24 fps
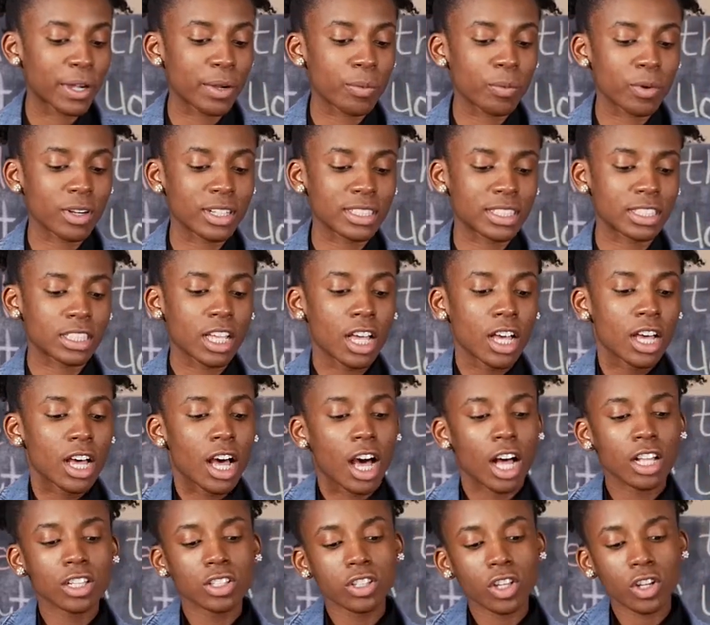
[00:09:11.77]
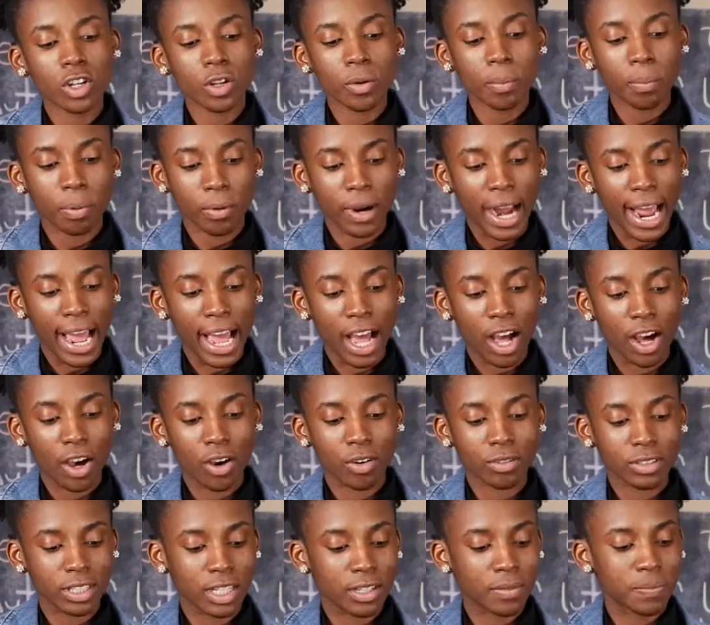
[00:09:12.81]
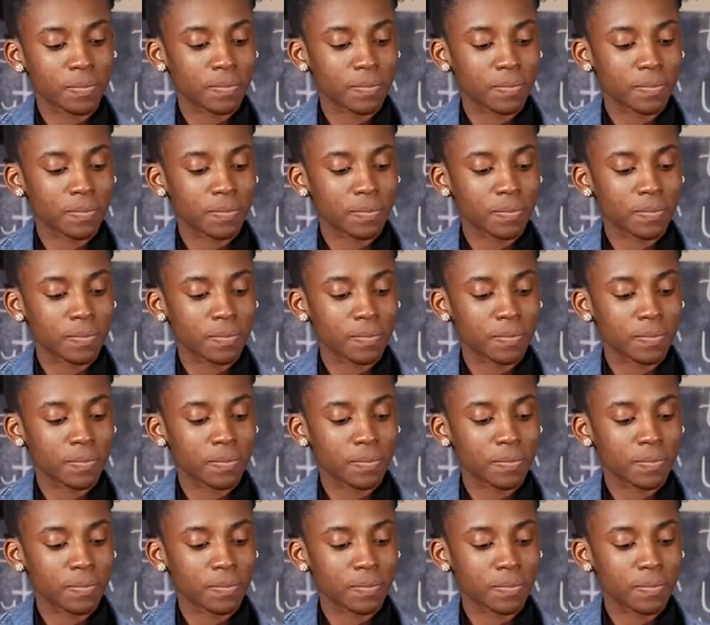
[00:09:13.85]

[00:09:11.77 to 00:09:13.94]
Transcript: where it's a little brown